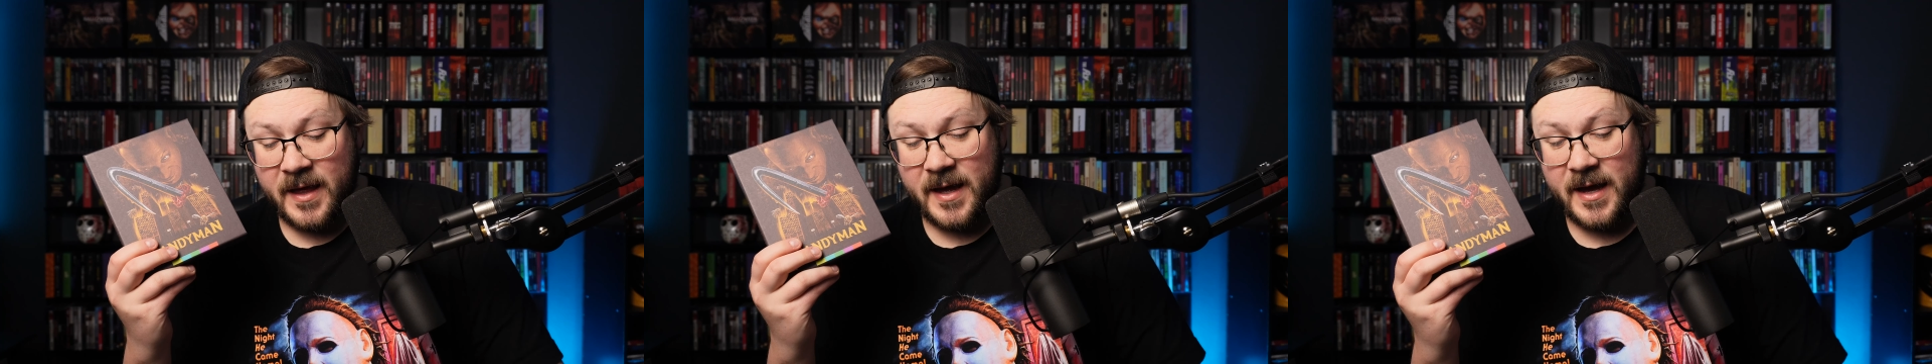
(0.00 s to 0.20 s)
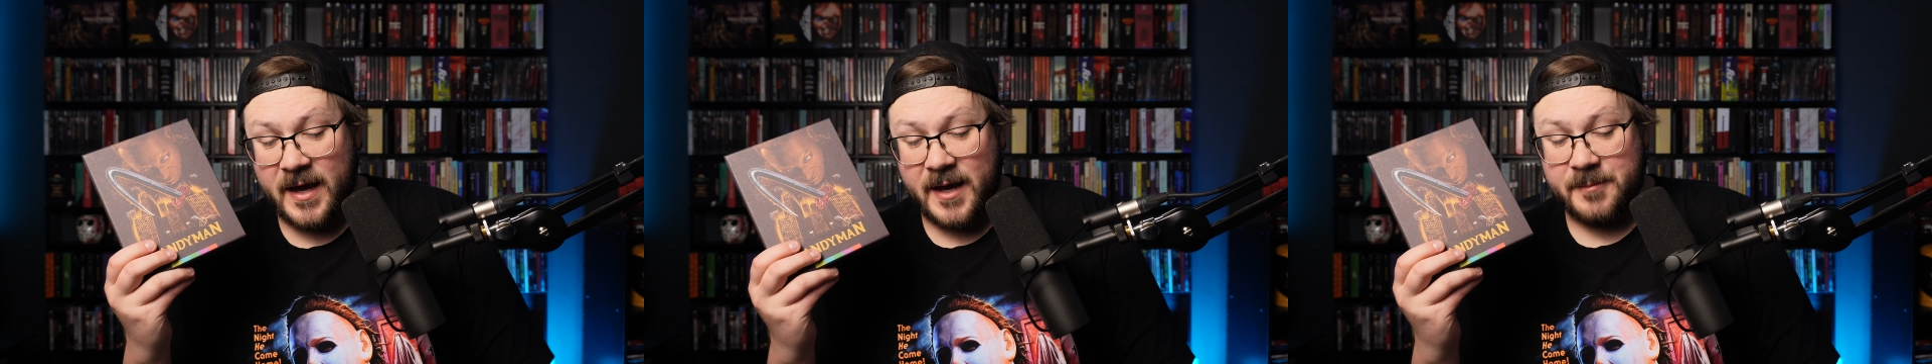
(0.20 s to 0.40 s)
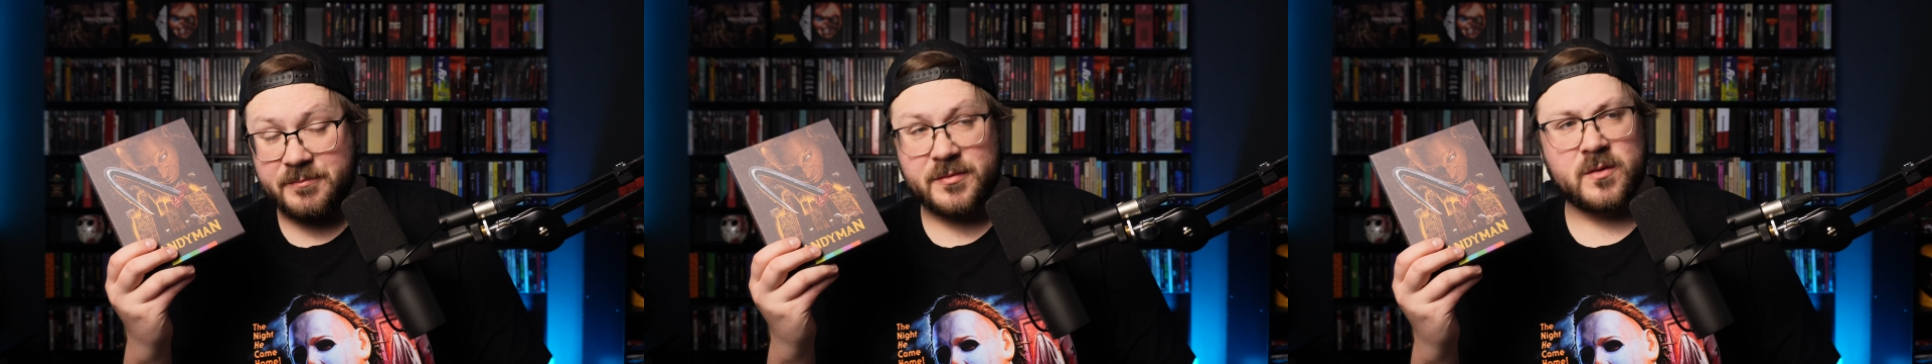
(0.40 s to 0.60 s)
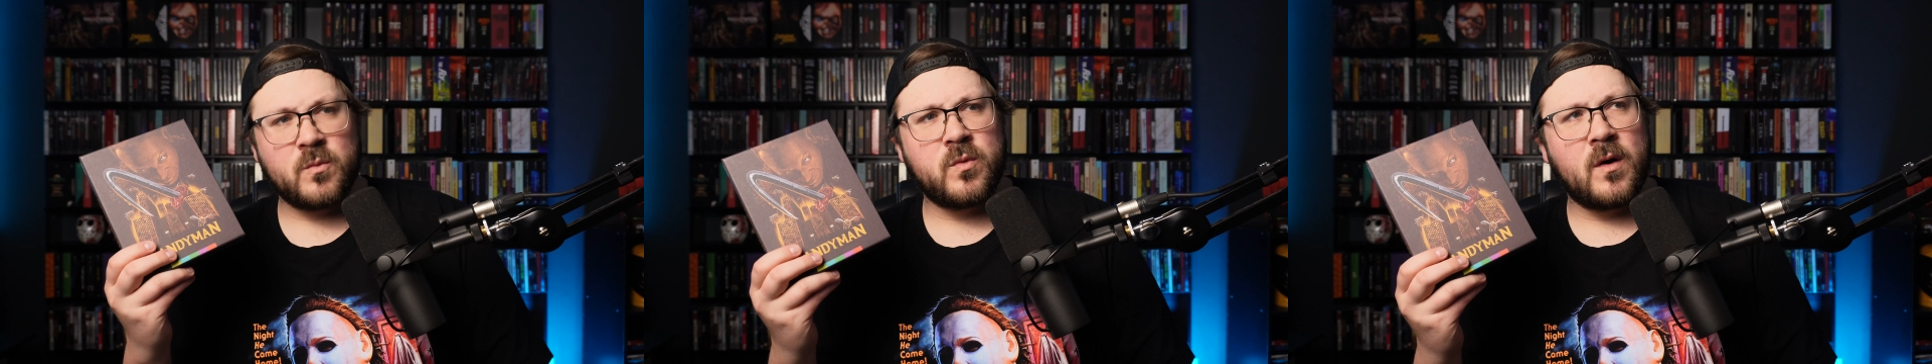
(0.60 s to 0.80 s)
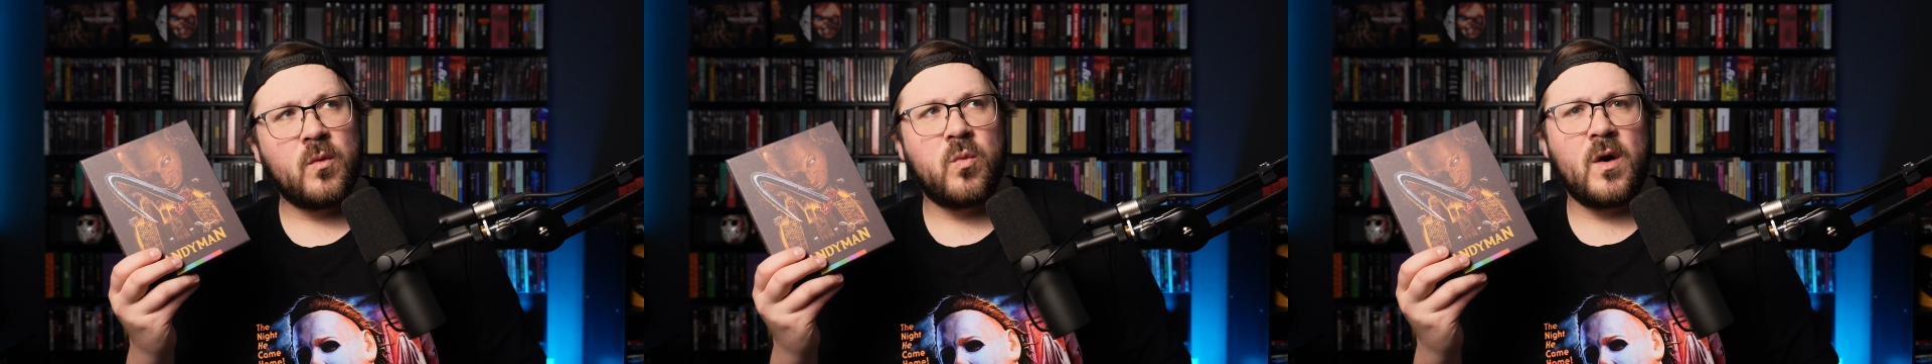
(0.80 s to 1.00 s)

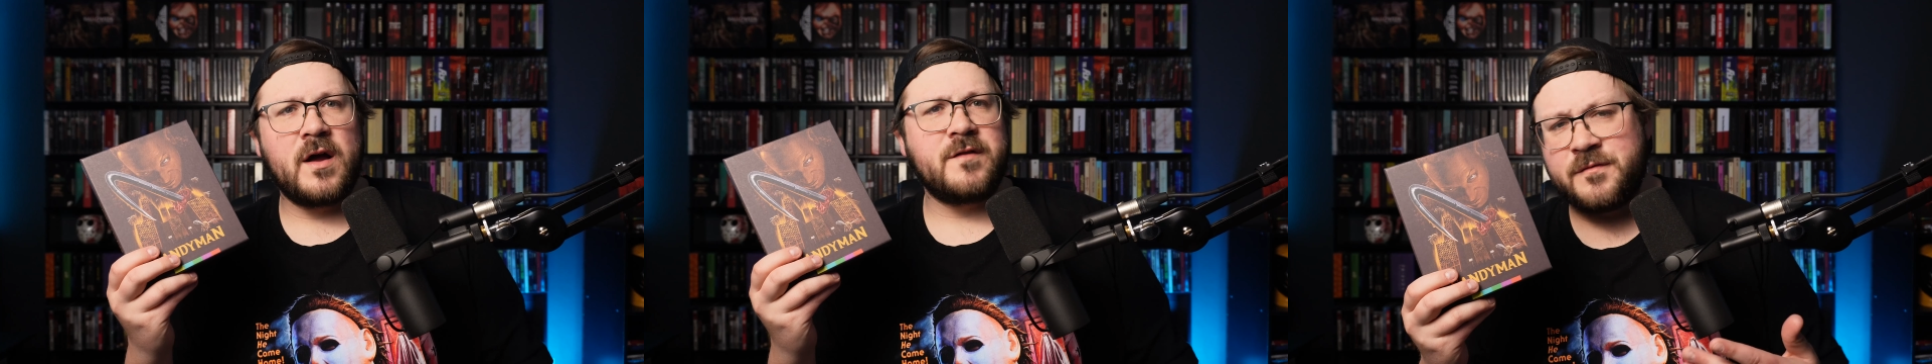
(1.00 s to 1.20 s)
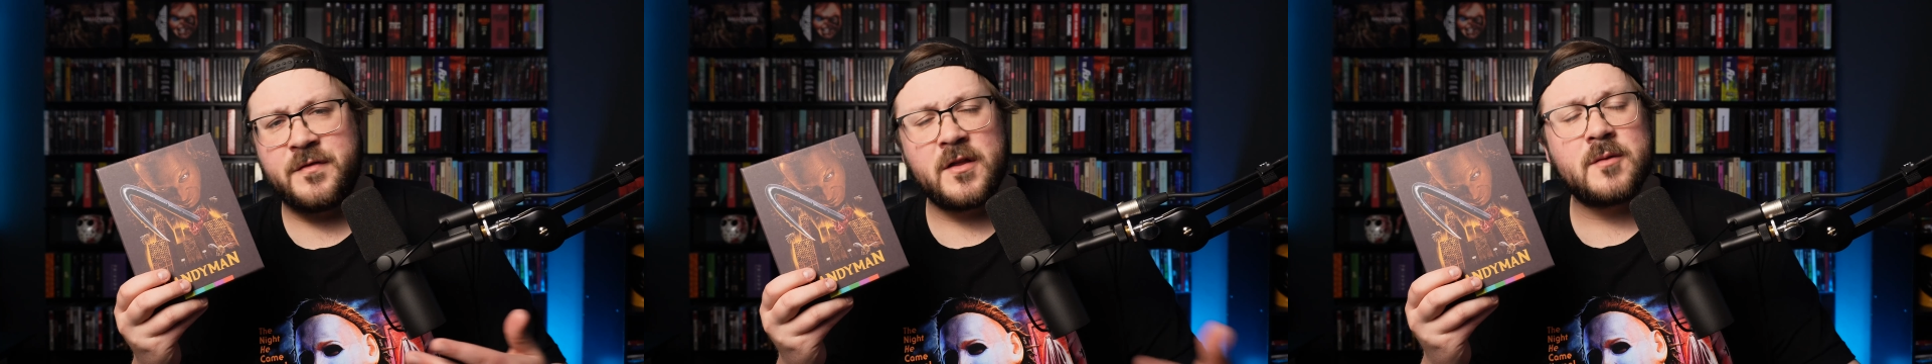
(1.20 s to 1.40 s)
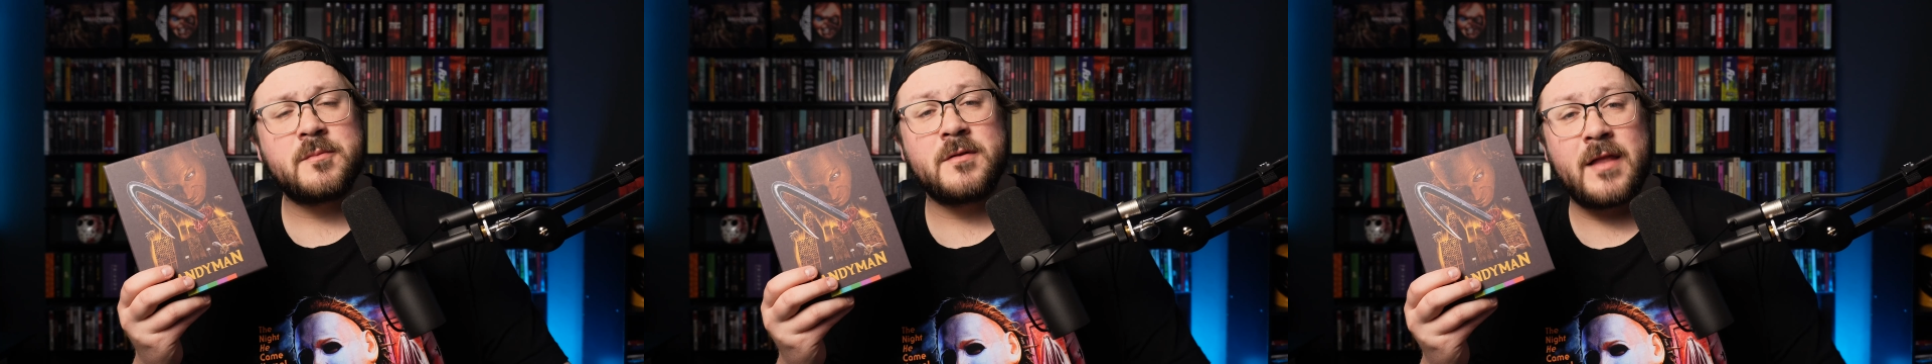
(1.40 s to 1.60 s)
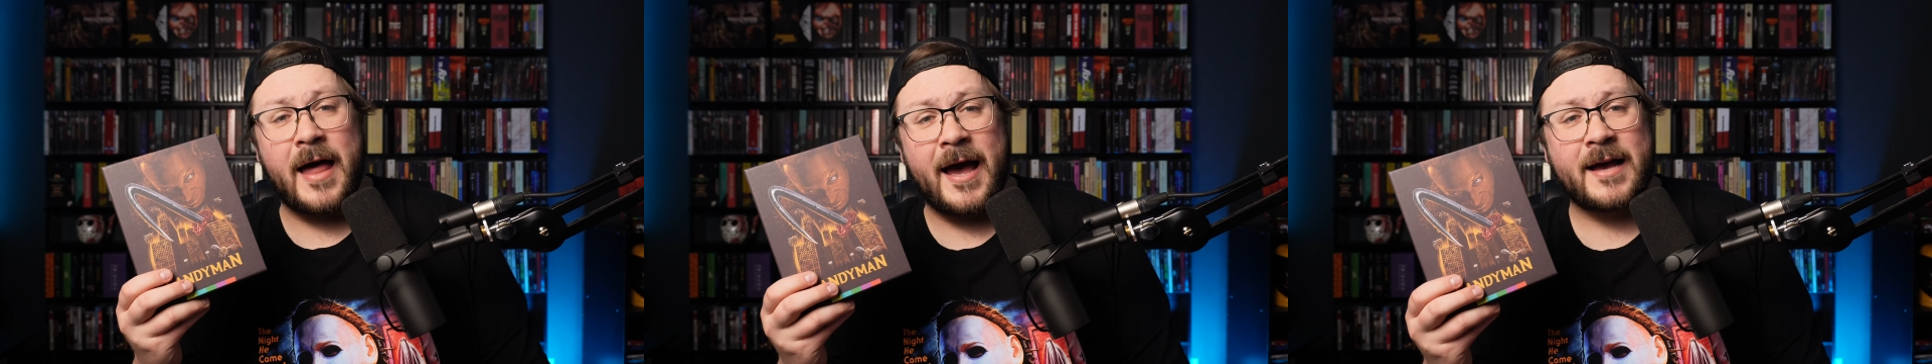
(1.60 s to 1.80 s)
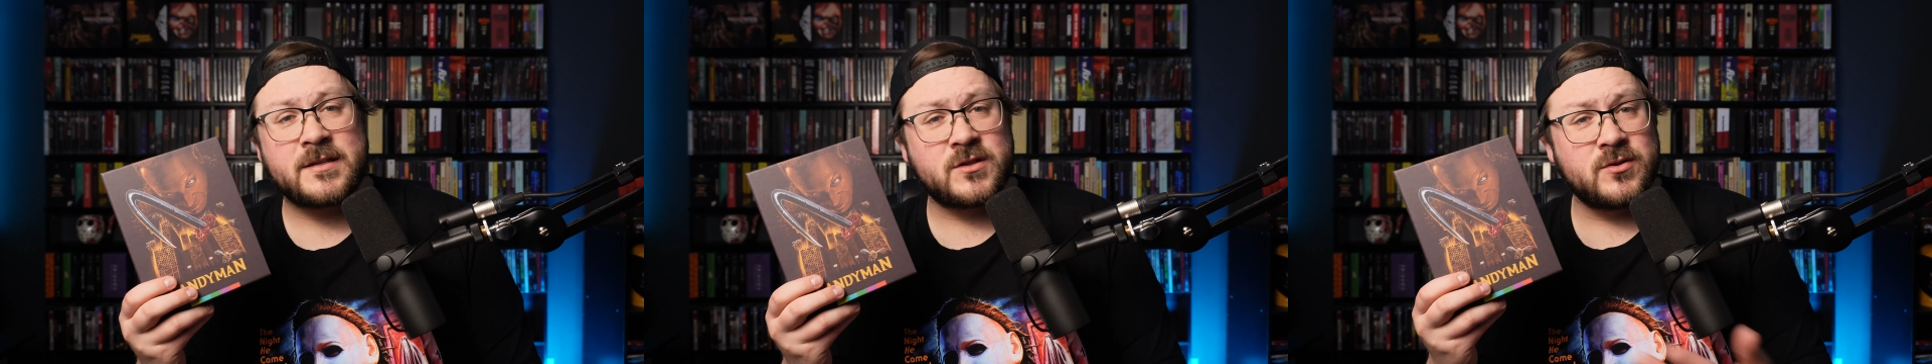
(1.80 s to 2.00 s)
Philip
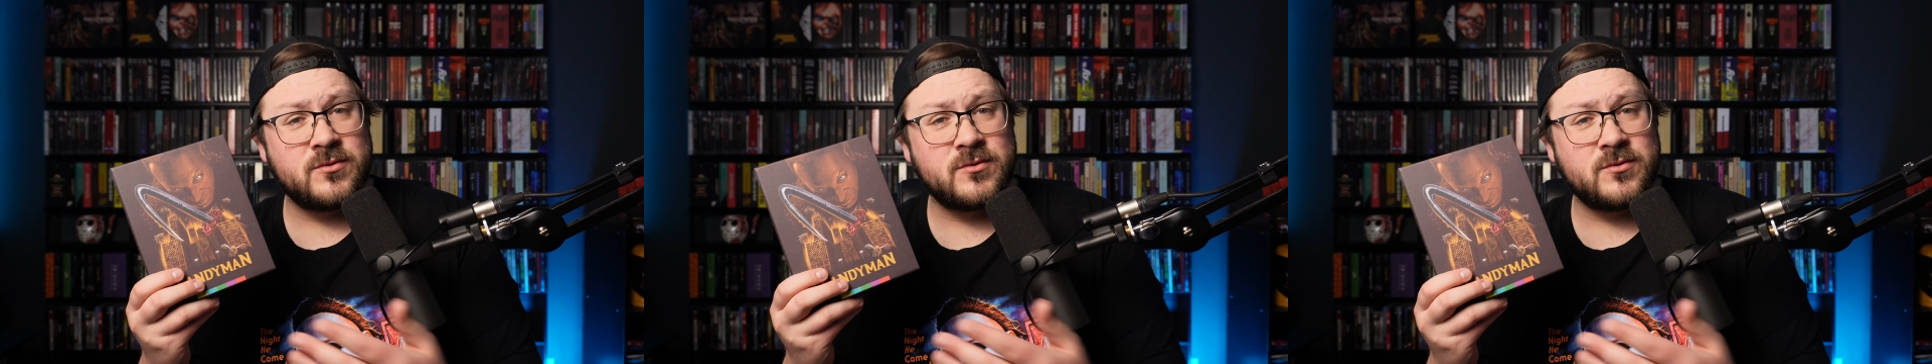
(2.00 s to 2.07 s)
Glass,